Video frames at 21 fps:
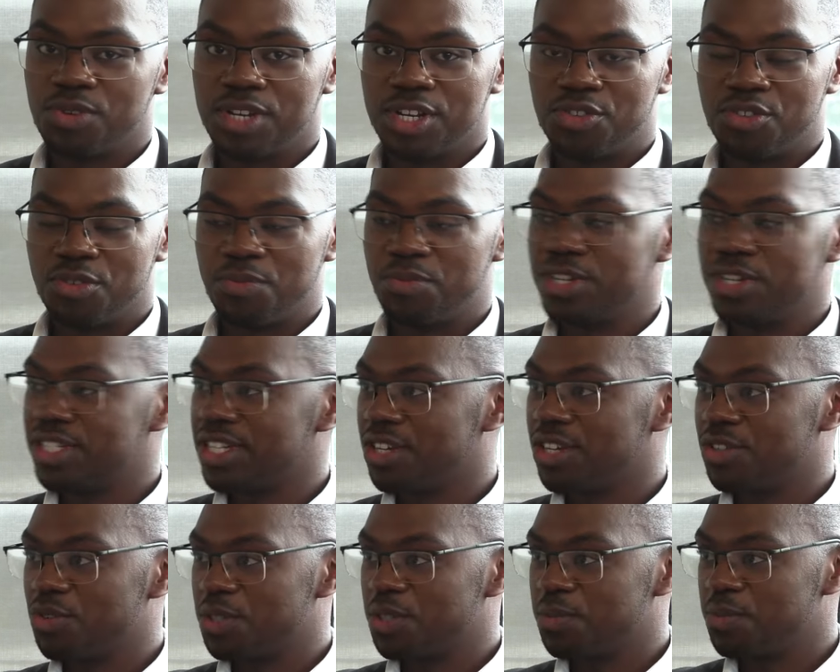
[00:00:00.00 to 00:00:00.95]
Really do
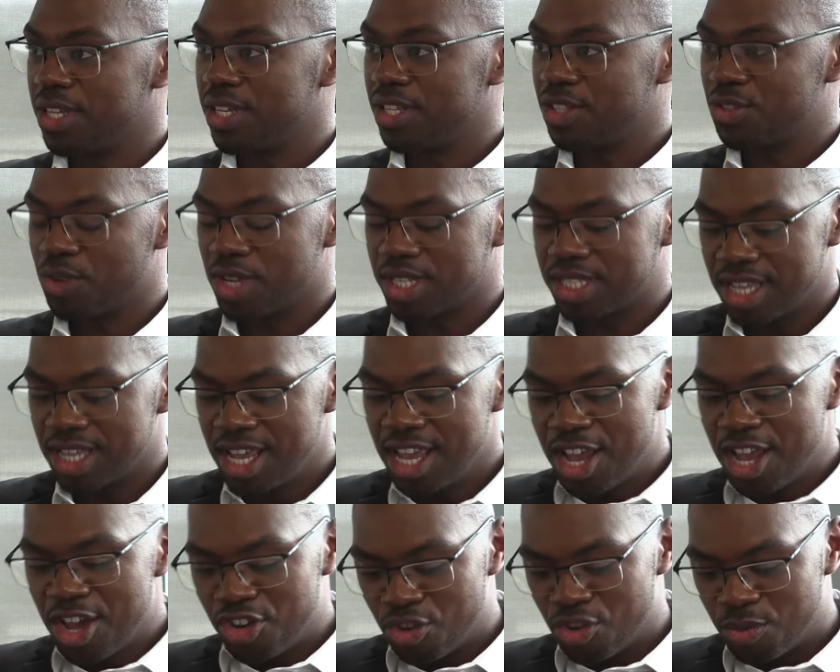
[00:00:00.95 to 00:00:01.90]
appreciate you speaking to us.
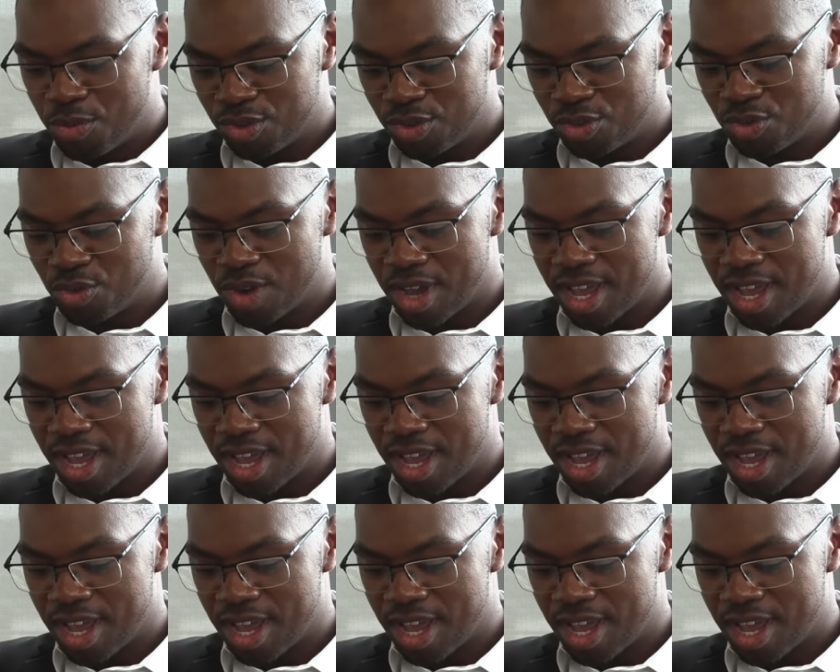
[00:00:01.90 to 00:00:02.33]
Nobuntu